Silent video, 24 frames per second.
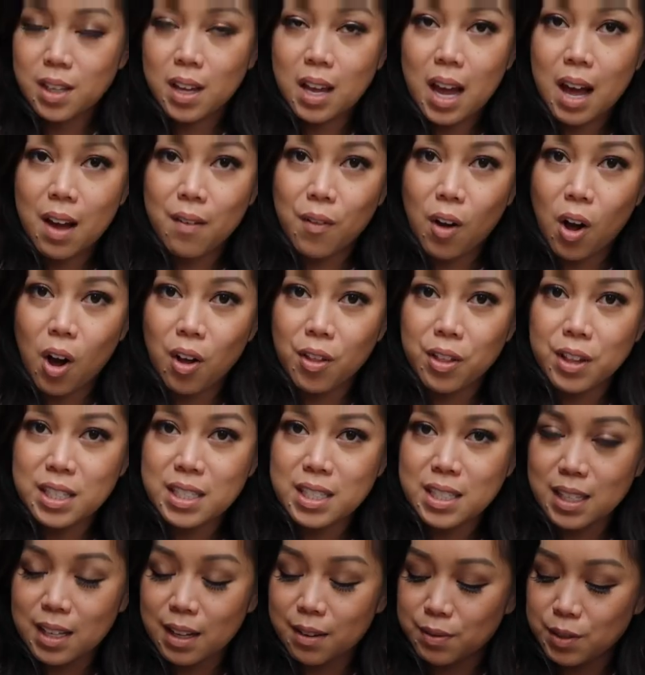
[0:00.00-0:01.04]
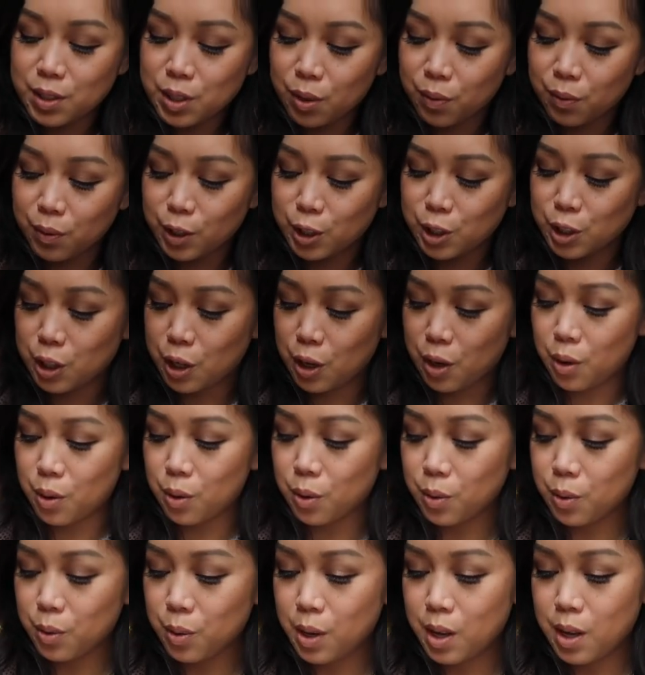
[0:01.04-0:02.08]
still have all this leftover
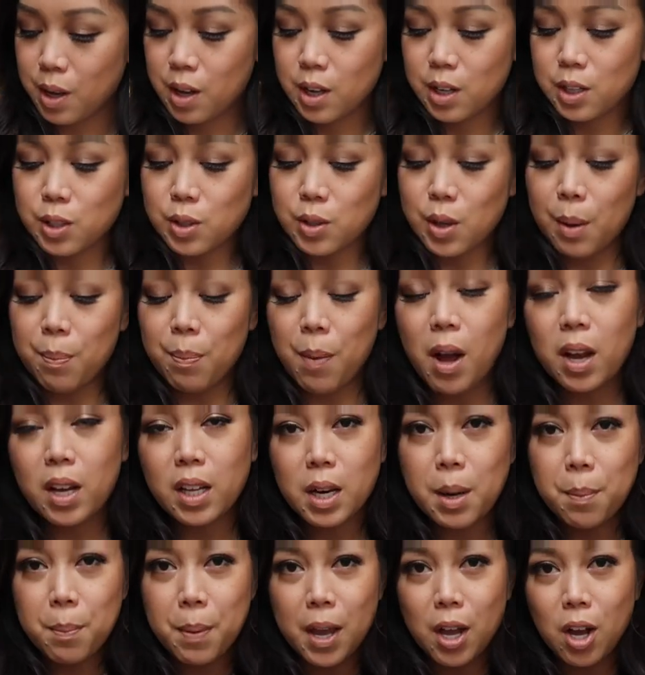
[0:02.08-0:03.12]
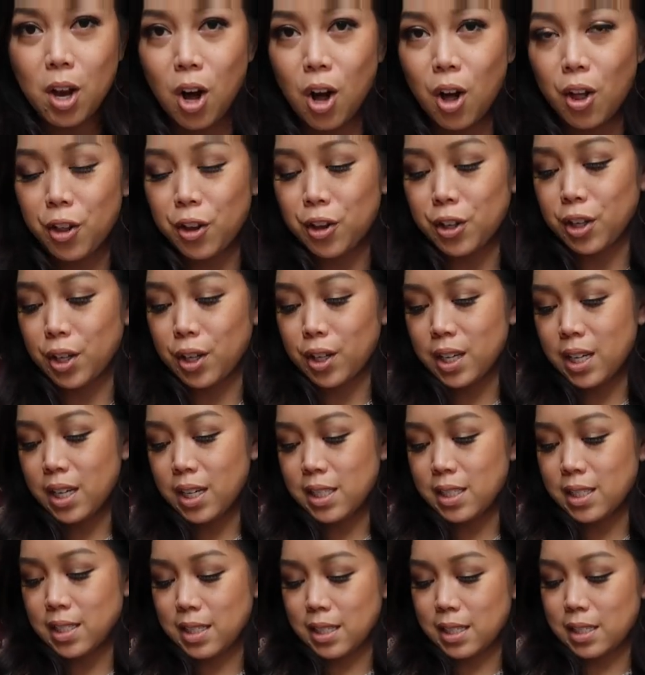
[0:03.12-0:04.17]
dough, so I'm not gonna bake all the
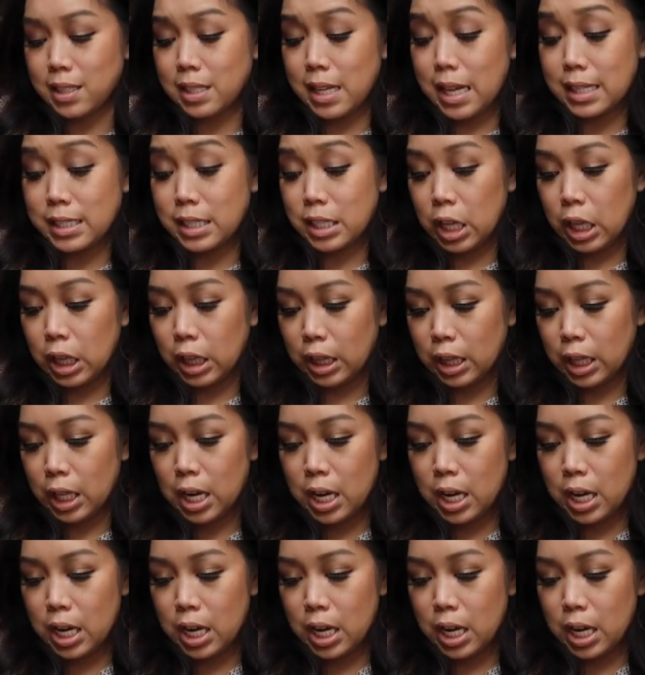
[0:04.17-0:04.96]
cookies because that's a lot.